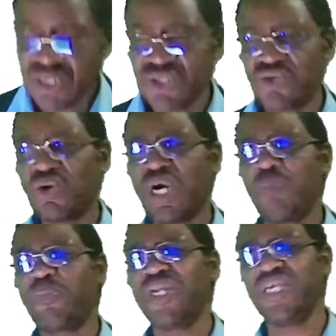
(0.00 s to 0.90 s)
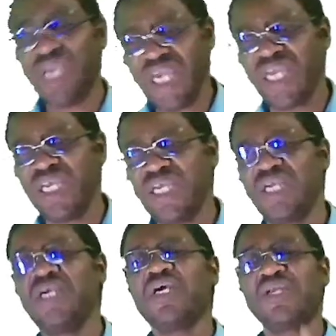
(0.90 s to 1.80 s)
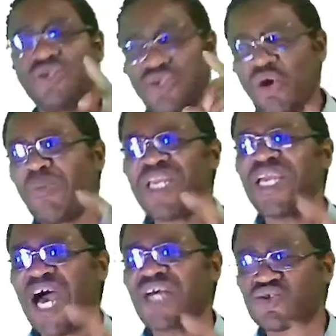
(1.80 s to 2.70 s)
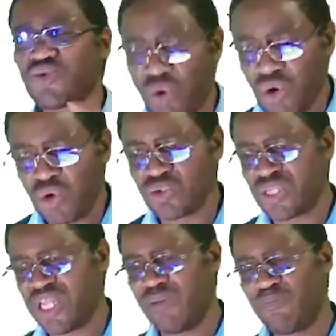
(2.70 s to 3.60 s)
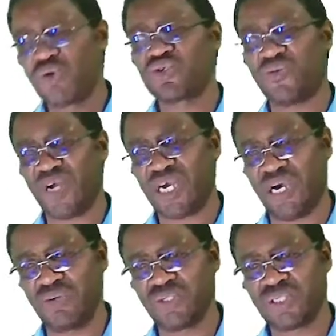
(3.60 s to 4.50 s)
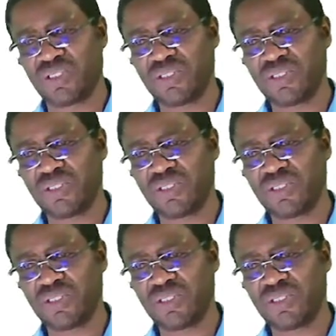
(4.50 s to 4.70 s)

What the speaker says: So company A normally has to close their books of accounts.